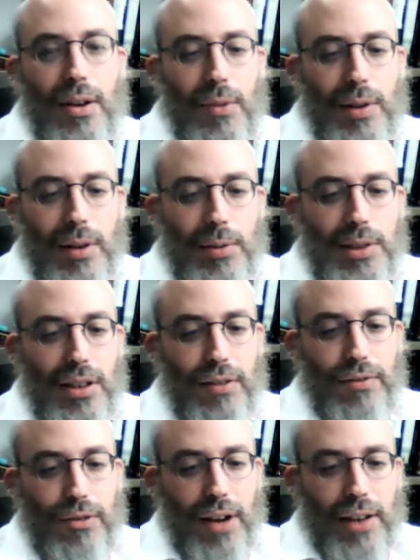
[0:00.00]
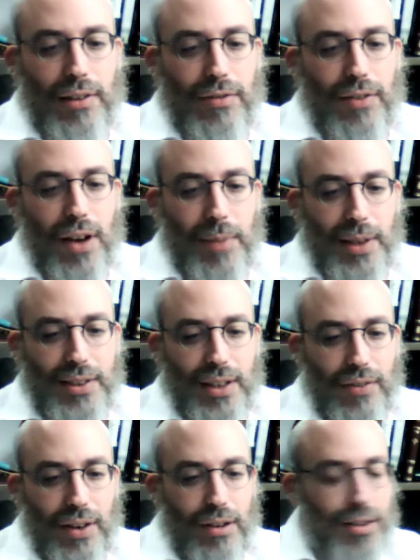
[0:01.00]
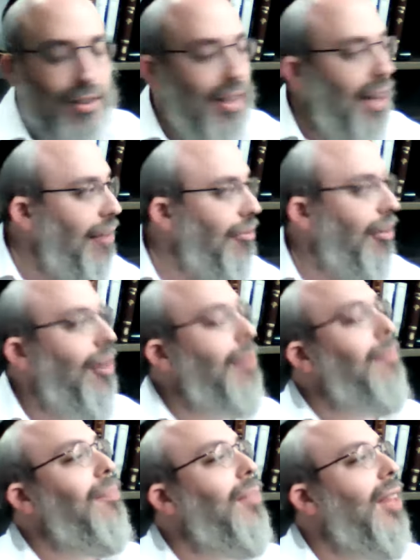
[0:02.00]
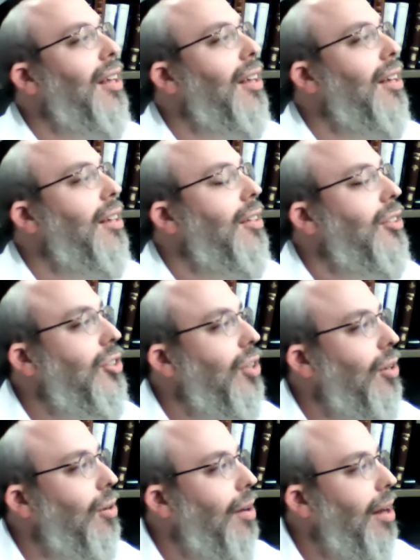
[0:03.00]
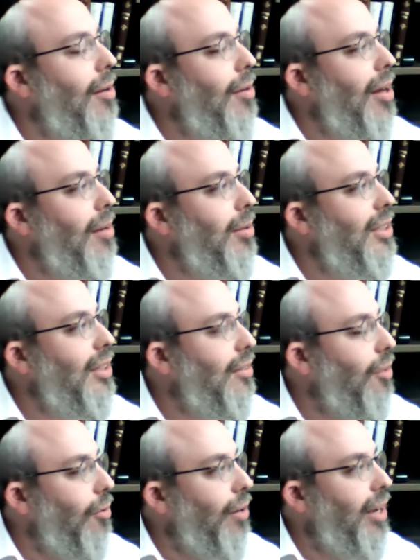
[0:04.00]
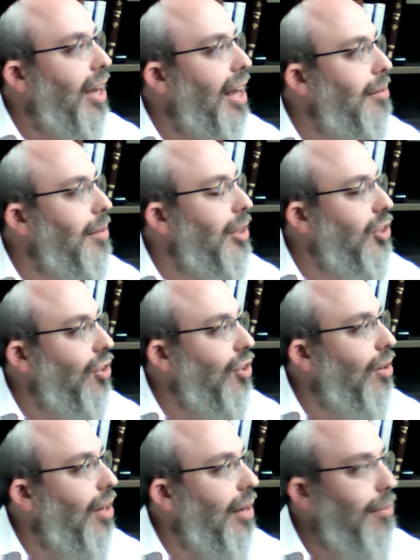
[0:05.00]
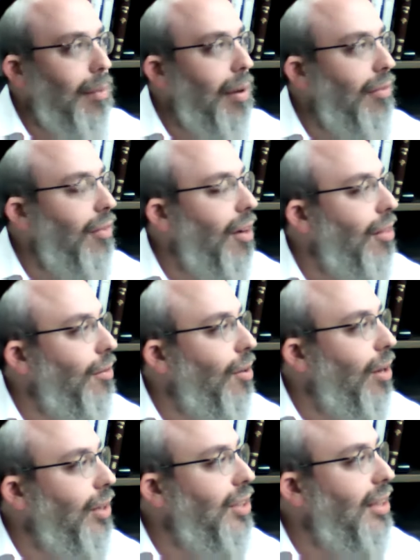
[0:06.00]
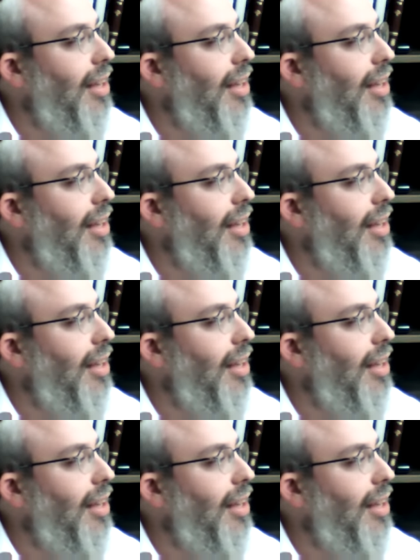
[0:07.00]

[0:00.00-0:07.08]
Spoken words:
when I was still trying to find myself here in South Africa, so I was in Torah Academy Shul by my father-in-law, I used to